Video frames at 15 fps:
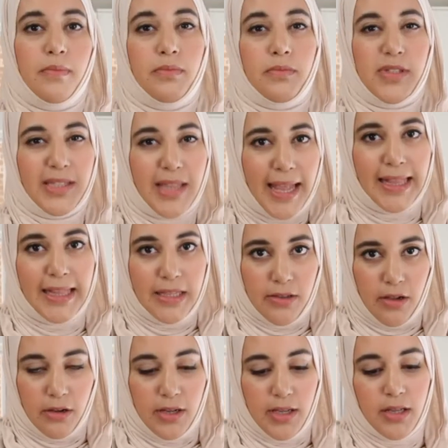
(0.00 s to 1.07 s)
slightly
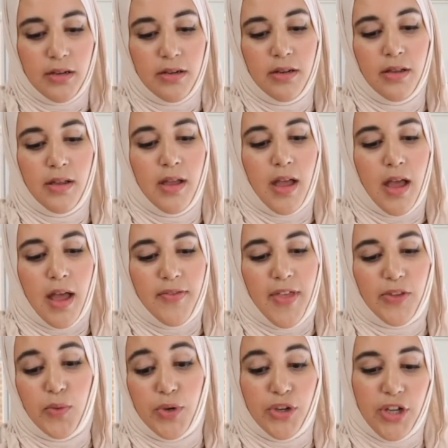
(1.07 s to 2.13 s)
darken,
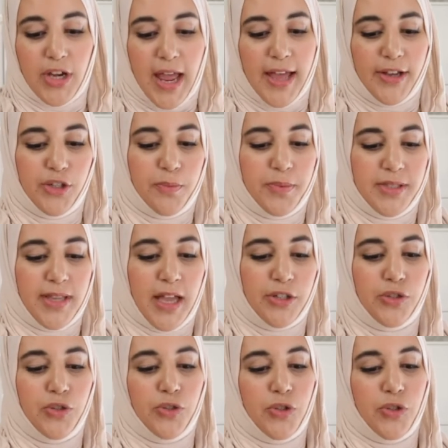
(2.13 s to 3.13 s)
that's when you're going to add your pistachios.